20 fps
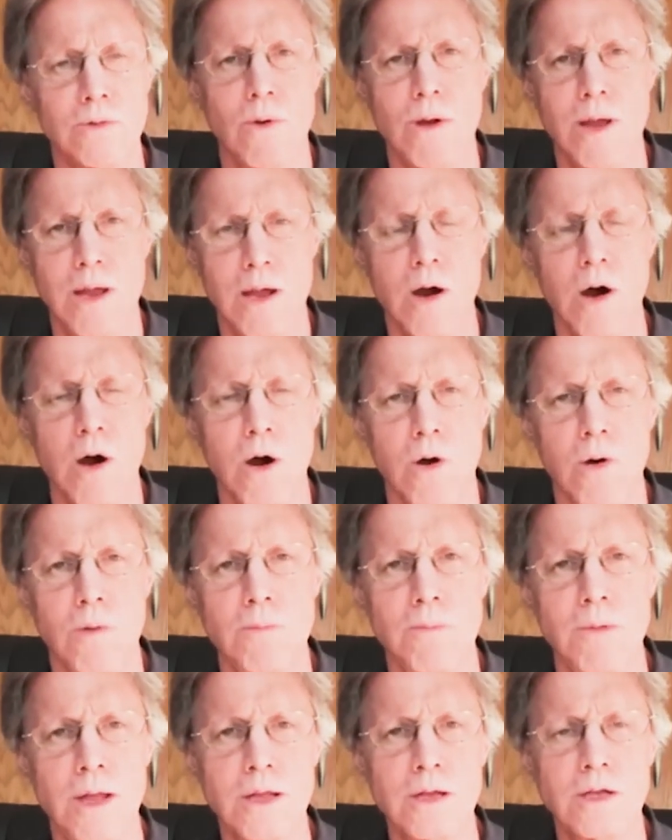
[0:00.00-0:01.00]
on the way
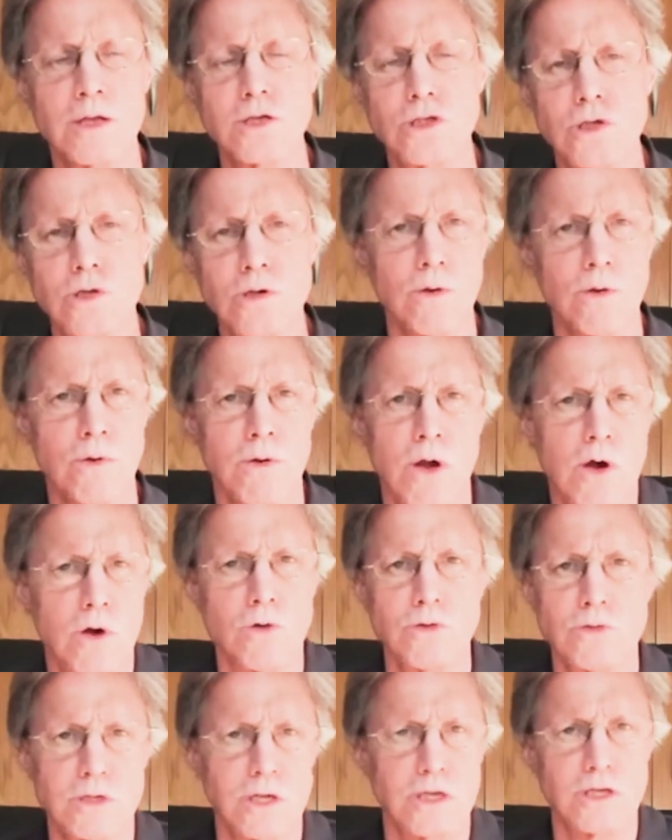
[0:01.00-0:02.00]
home because you don't
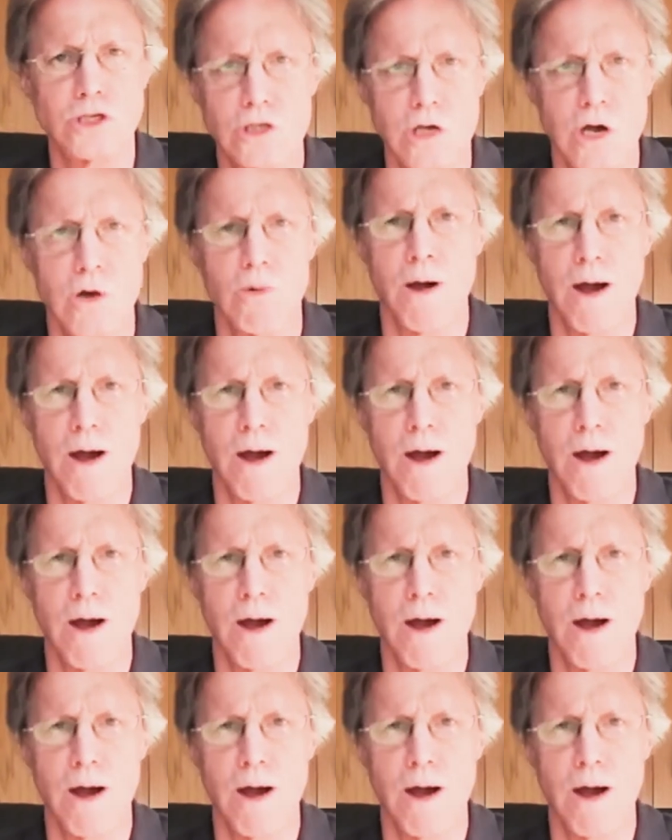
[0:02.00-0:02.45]
know who's going to